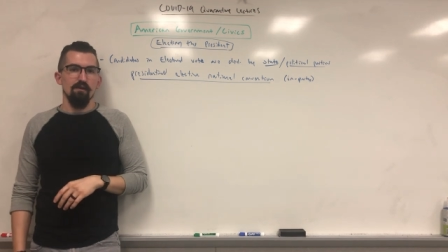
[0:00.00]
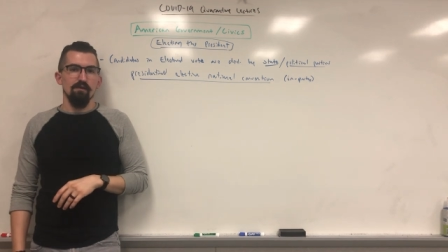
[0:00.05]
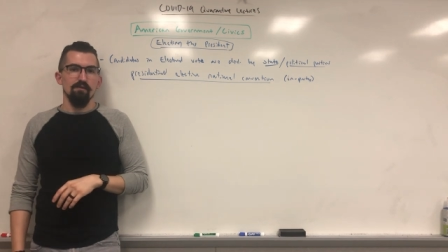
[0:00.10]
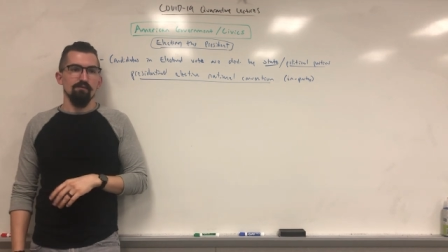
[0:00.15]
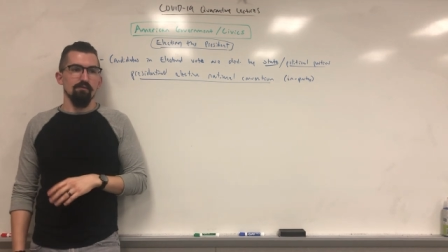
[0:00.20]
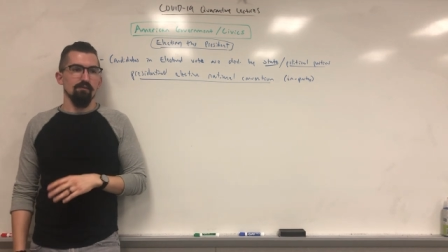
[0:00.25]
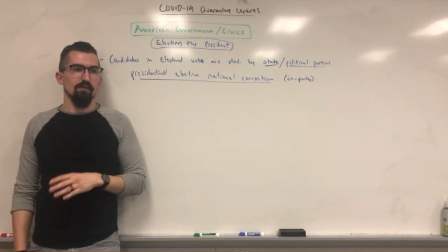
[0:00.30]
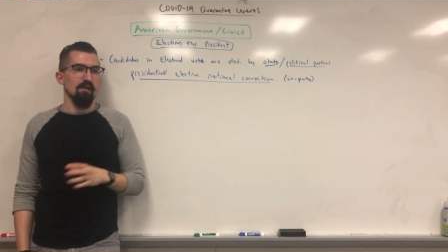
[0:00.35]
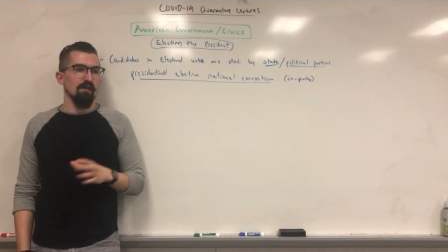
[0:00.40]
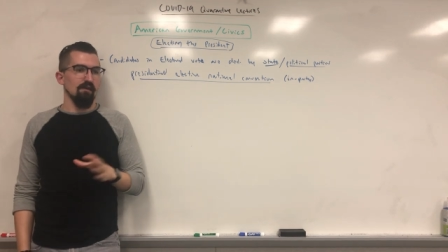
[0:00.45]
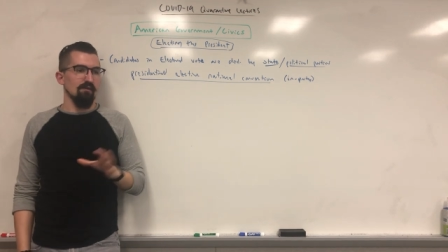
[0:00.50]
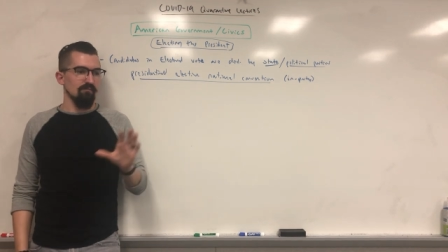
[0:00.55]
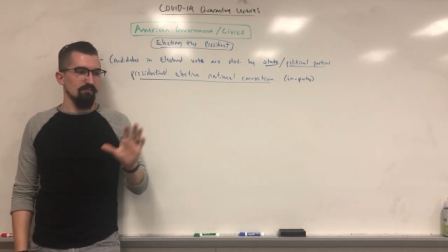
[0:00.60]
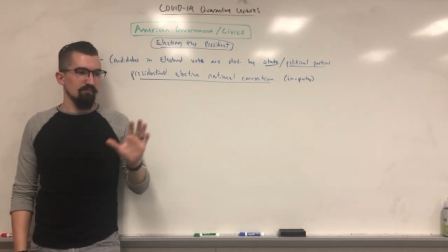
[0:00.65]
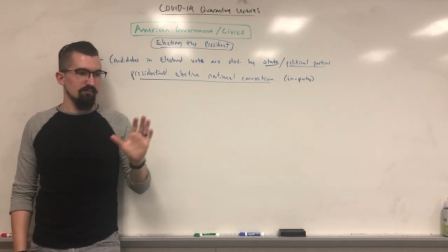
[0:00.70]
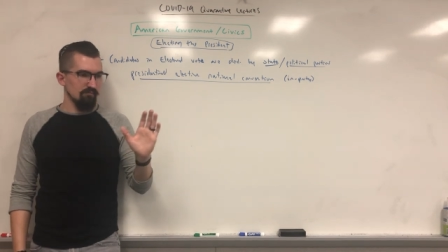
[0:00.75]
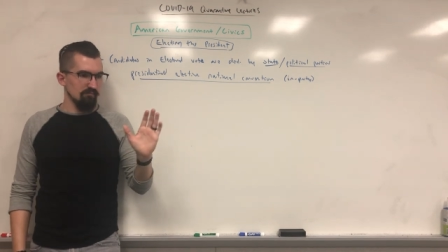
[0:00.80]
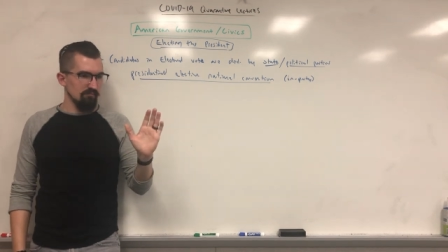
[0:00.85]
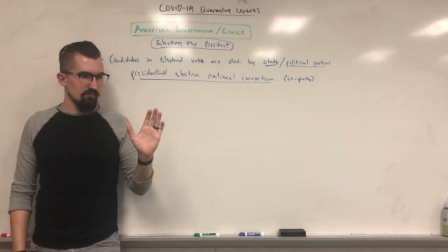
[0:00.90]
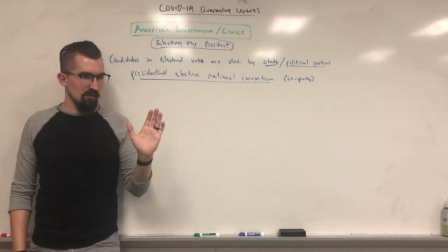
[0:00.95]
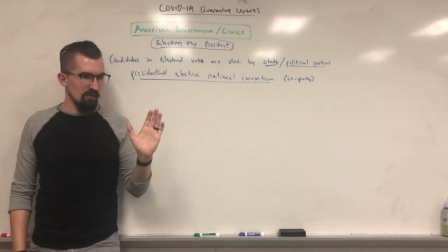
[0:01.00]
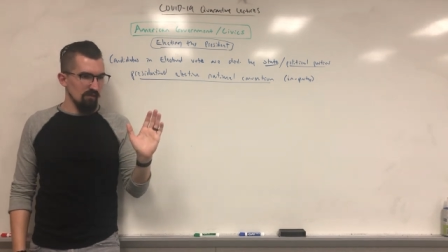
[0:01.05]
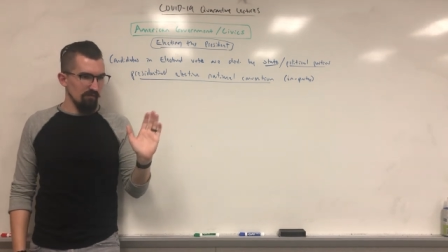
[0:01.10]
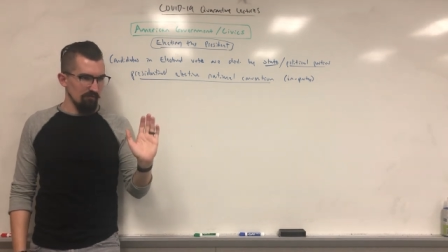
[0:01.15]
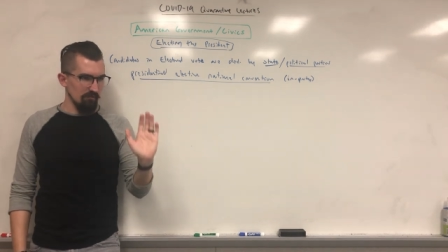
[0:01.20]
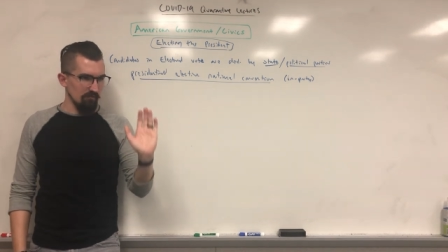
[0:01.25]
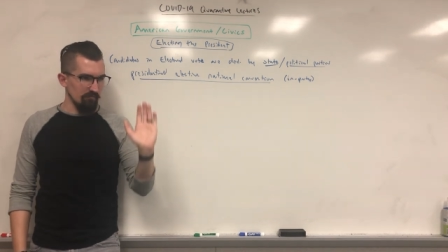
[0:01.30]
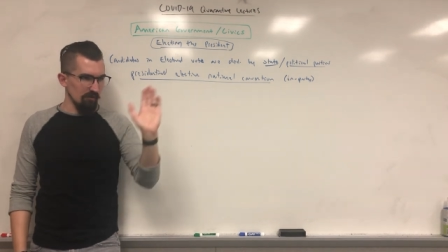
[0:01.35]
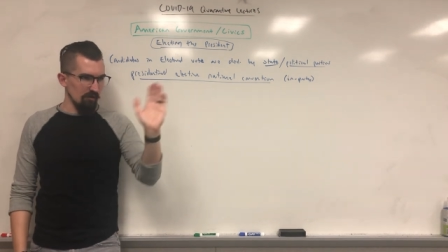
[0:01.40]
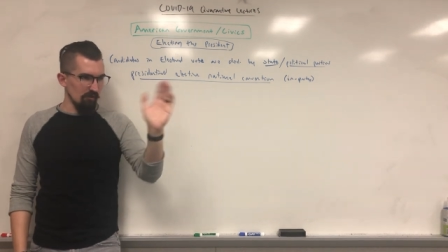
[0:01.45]
So again,
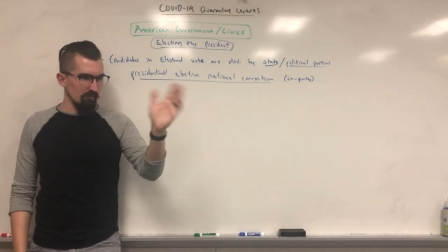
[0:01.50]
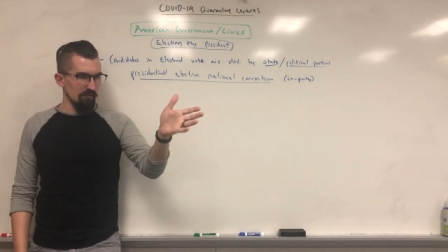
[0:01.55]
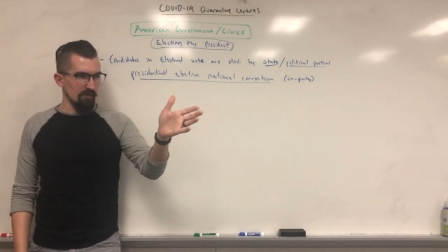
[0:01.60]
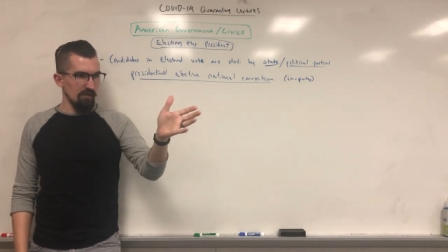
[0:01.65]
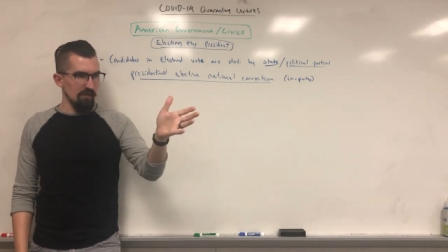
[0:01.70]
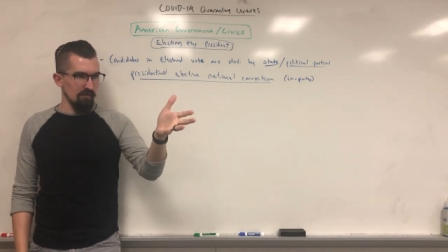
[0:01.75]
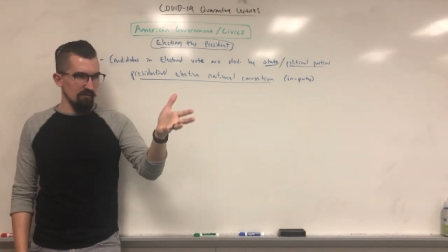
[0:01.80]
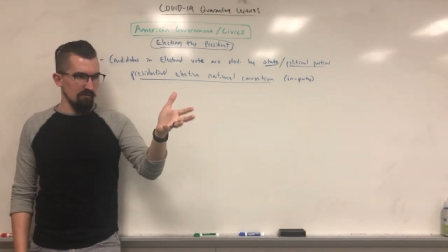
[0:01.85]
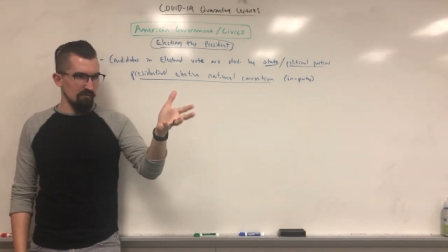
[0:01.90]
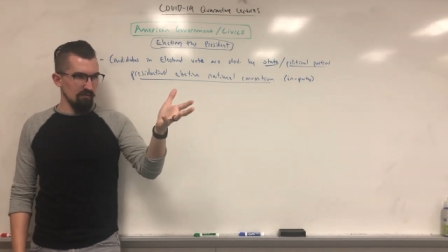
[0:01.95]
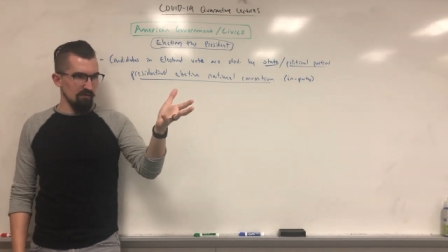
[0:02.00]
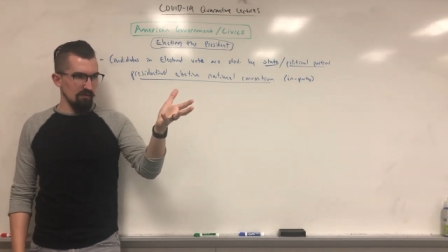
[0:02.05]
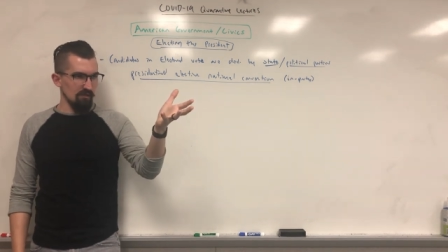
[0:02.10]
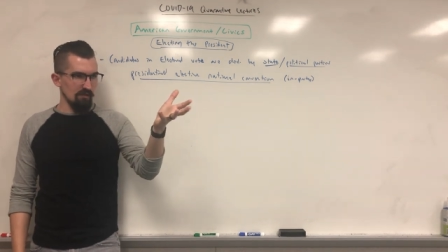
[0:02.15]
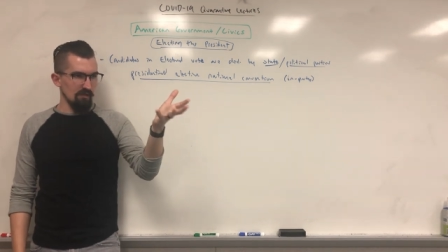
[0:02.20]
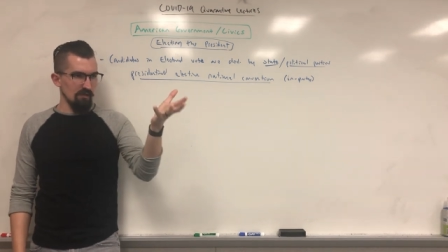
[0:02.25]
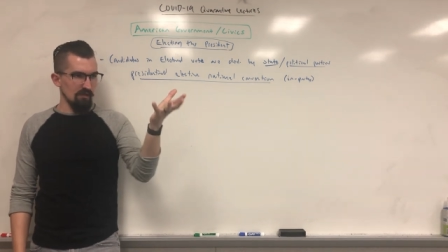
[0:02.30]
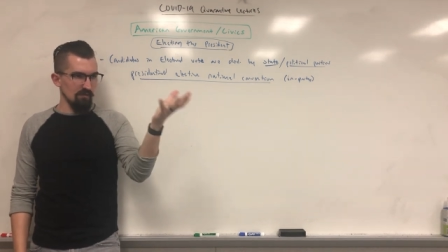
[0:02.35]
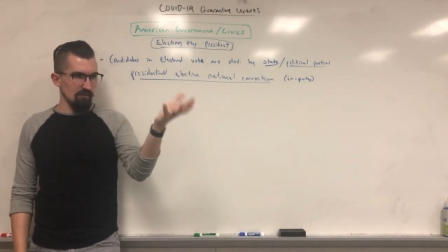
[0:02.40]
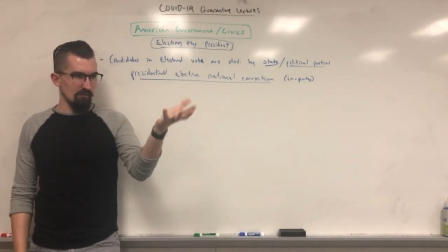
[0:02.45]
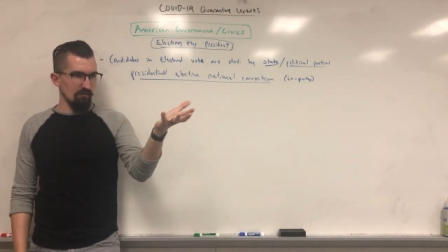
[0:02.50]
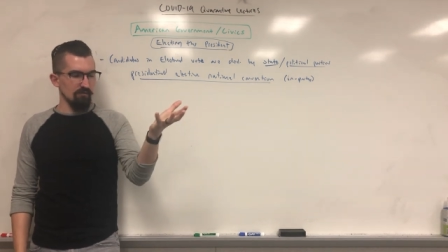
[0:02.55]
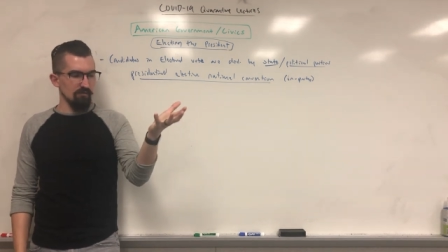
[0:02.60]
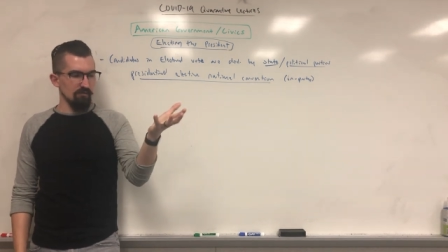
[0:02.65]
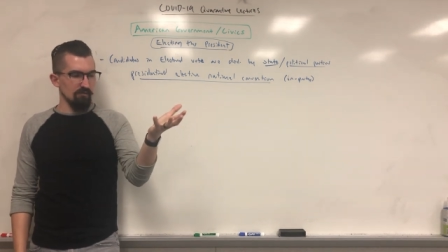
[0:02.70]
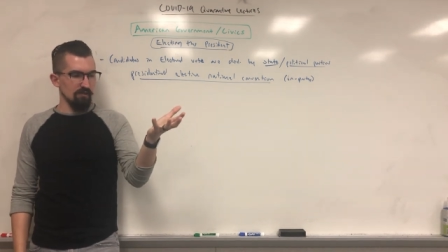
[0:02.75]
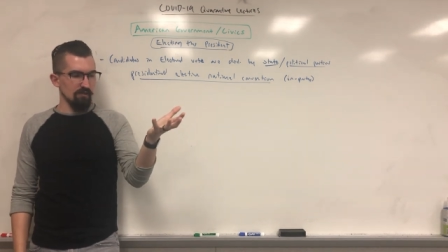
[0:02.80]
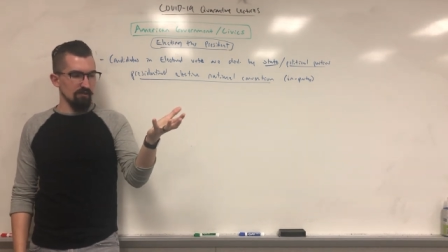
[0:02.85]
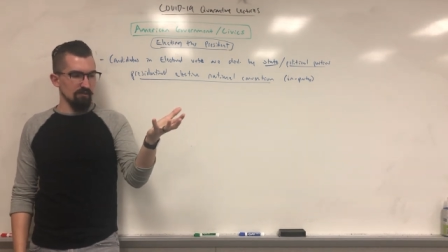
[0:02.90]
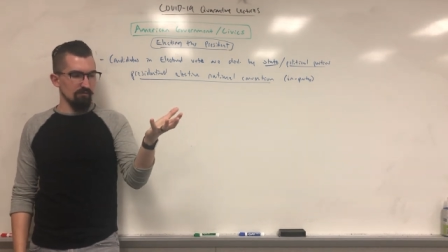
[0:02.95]
if you vote in your
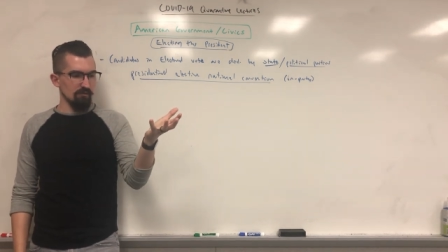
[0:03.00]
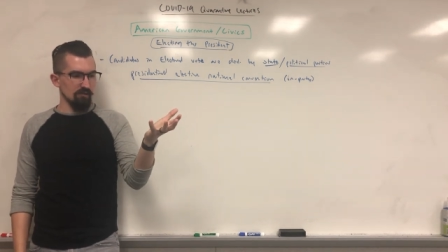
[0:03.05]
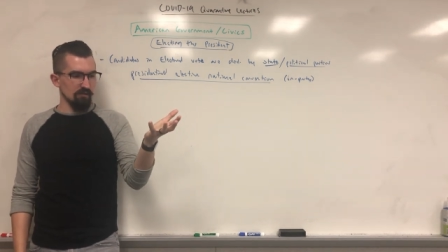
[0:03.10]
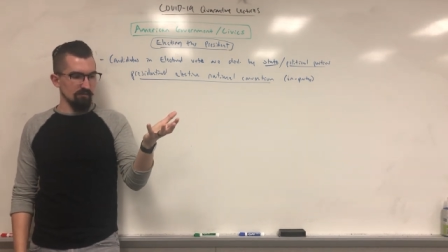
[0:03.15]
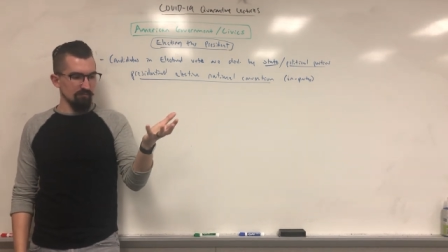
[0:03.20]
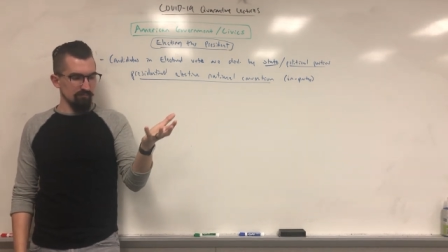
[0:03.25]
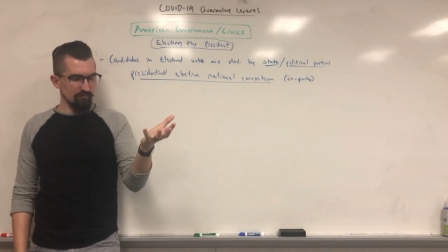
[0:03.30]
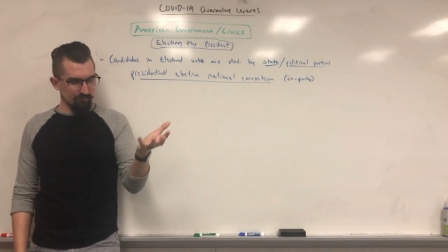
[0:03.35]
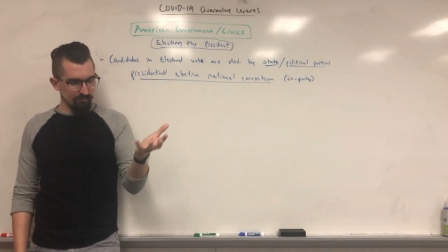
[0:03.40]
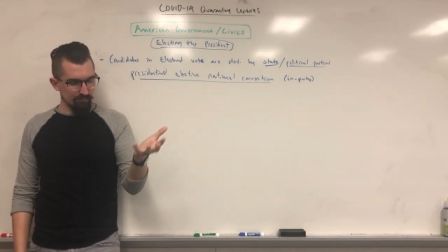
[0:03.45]
district,